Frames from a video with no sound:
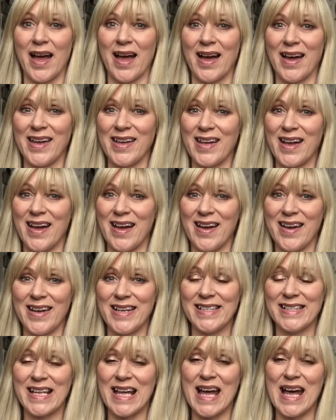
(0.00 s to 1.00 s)
Hi
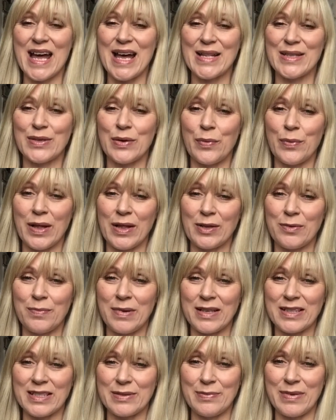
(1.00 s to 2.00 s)
guys, and welcome
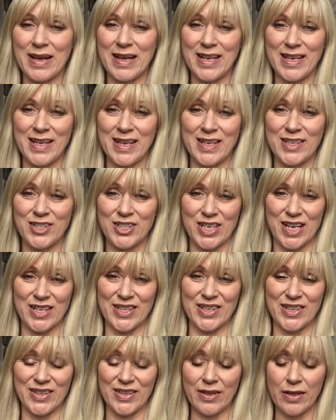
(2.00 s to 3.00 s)
back to my
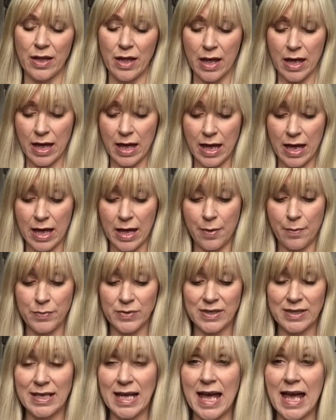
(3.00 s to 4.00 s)
channel.
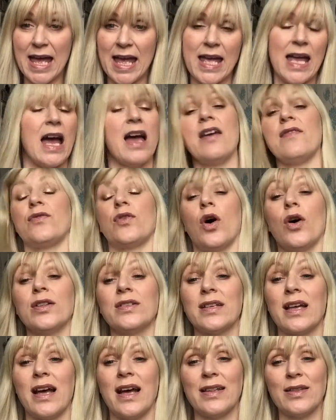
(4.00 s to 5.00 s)
Today I've
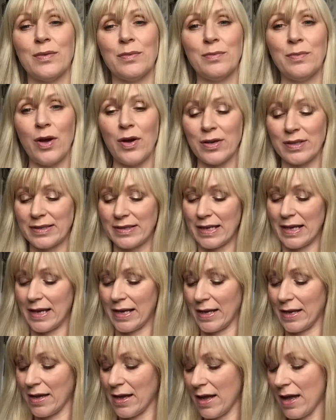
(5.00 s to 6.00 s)
got an
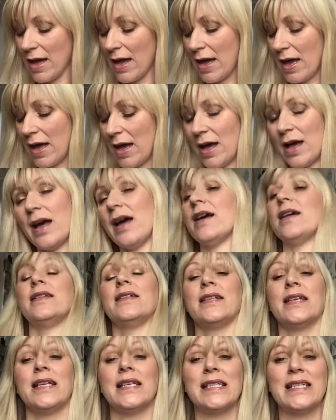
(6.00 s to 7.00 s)
unboxing,
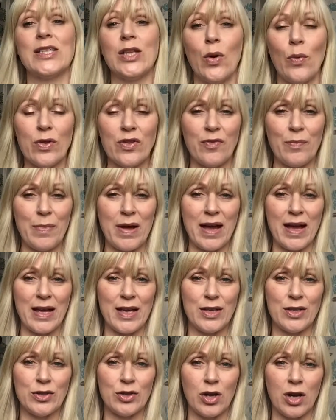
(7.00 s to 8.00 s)
and it's not one of
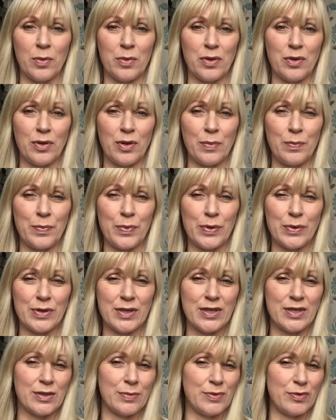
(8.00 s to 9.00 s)
my normal
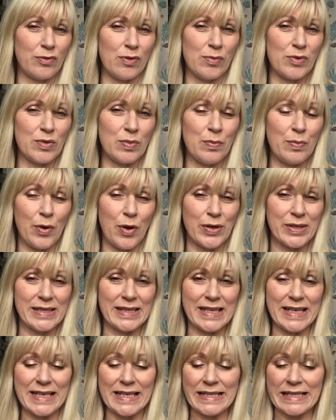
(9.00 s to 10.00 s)
beauty subscription
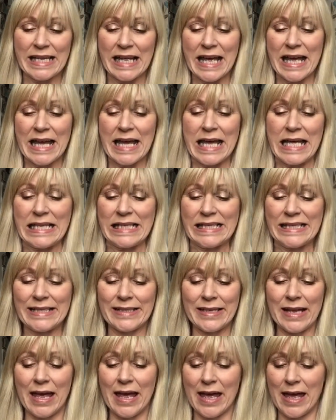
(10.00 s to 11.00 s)
boxes.
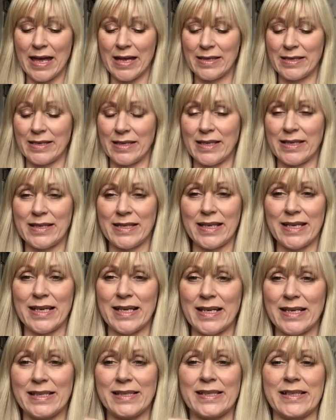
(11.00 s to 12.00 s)
Instead, it
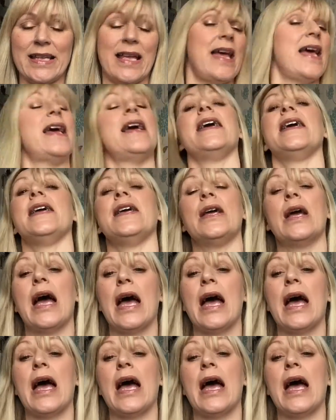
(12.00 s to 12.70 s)
is a